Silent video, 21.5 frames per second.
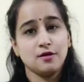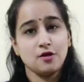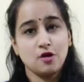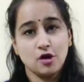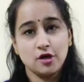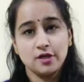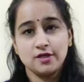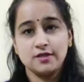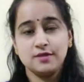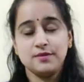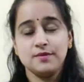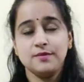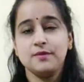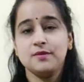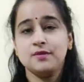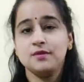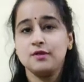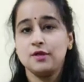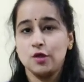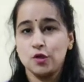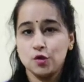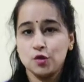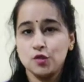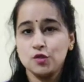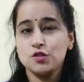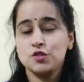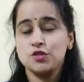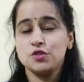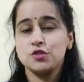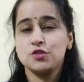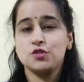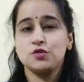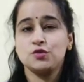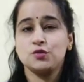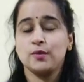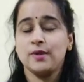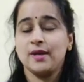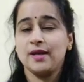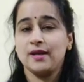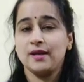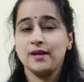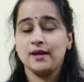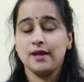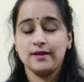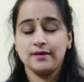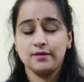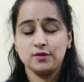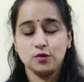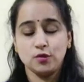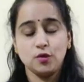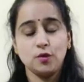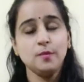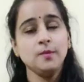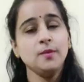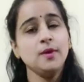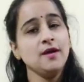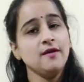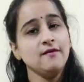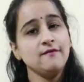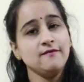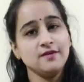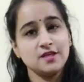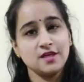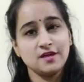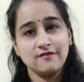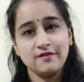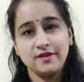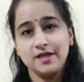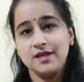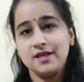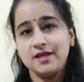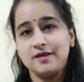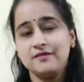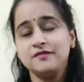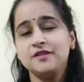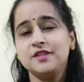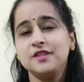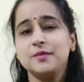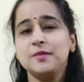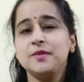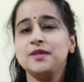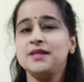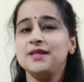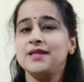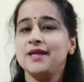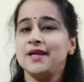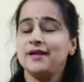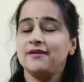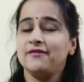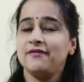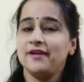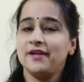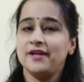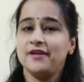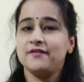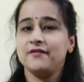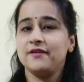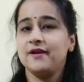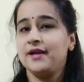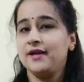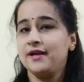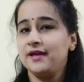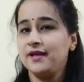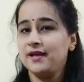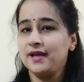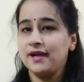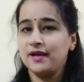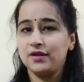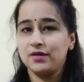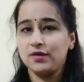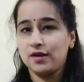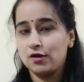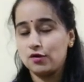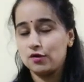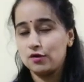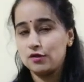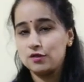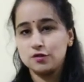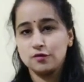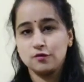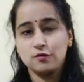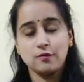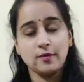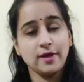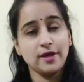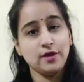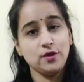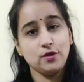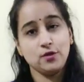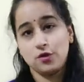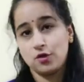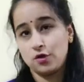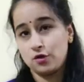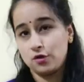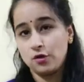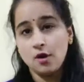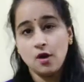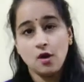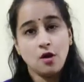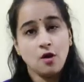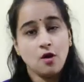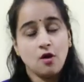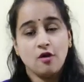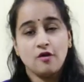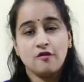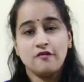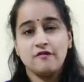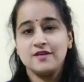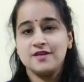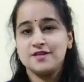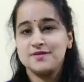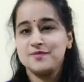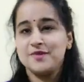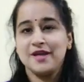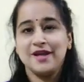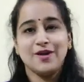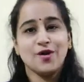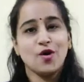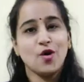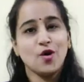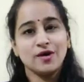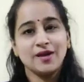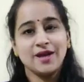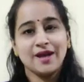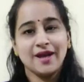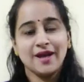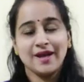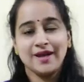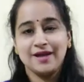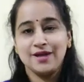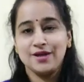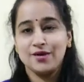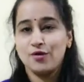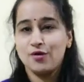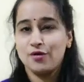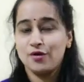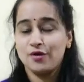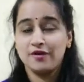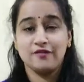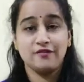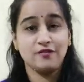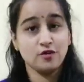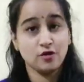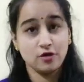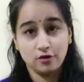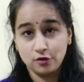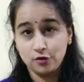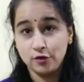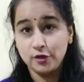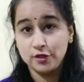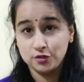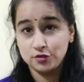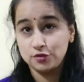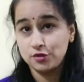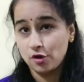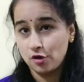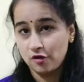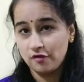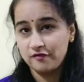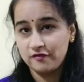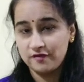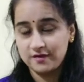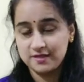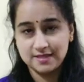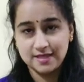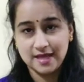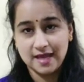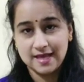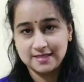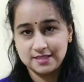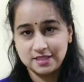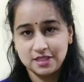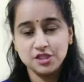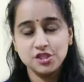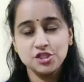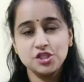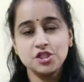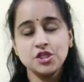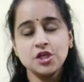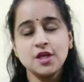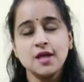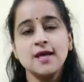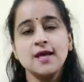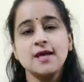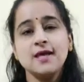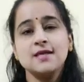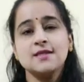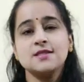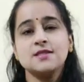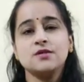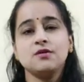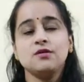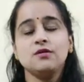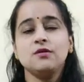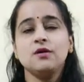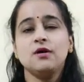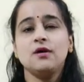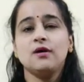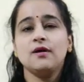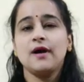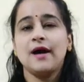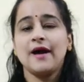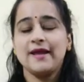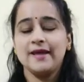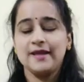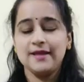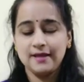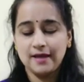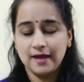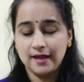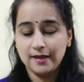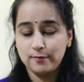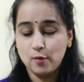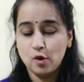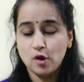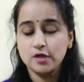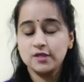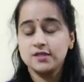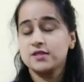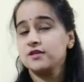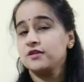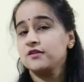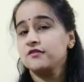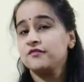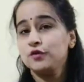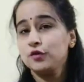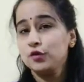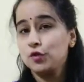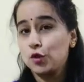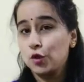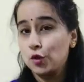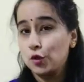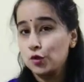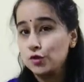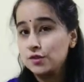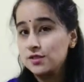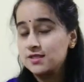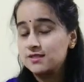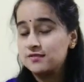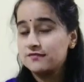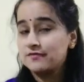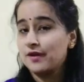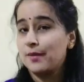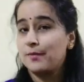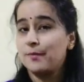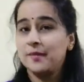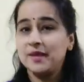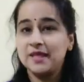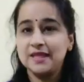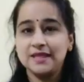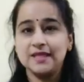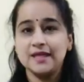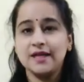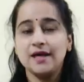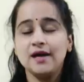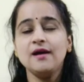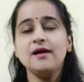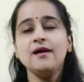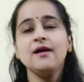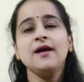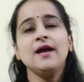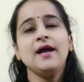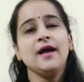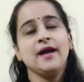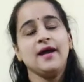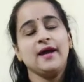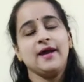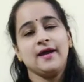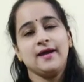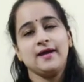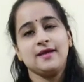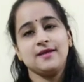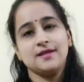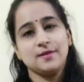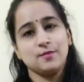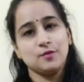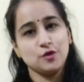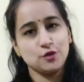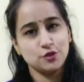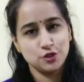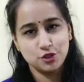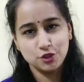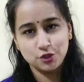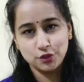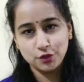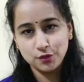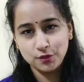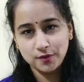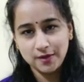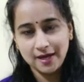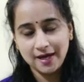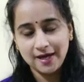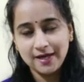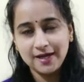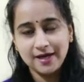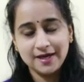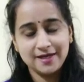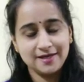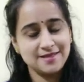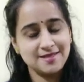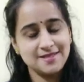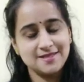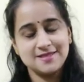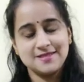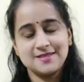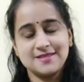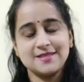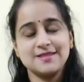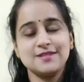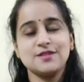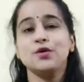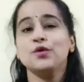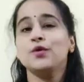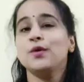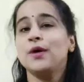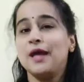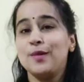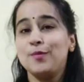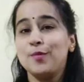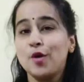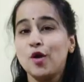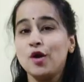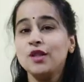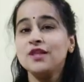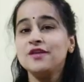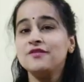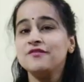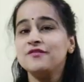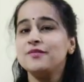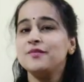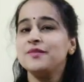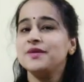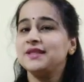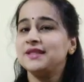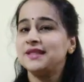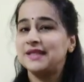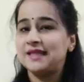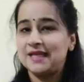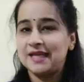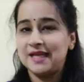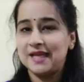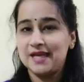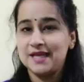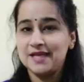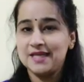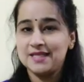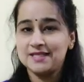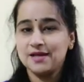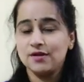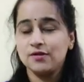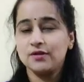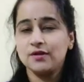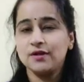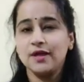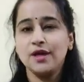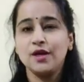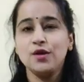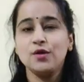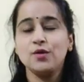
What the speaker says: cotton clothes to wear at home, which are very comfortable yet very trendy, and you can also wear it to your office, be it online or if you are going to the office as such. So I bought a few clothes from Myntra, and I'm going to show you that, and this is going to help all the women and ladies out there